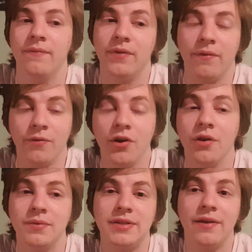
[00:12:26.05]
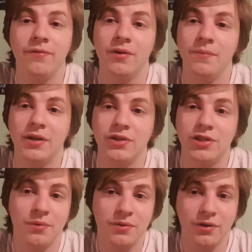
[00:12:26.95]
Now, for her, it was different because
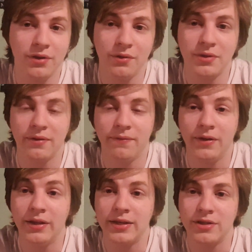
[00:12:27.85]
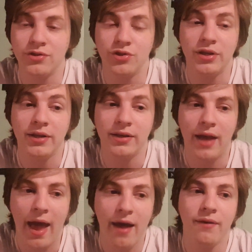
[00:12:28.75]
she was already losing feelings, and she didn't
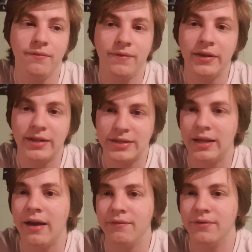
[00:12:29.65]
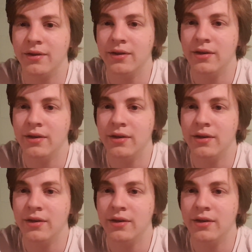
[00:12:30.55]
have feelings left.